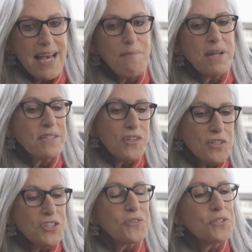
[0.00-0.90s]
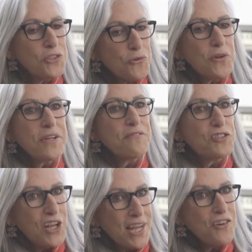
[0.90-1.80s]
but it's also a story of
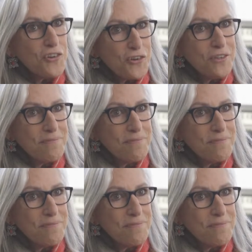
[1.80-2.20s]
gender.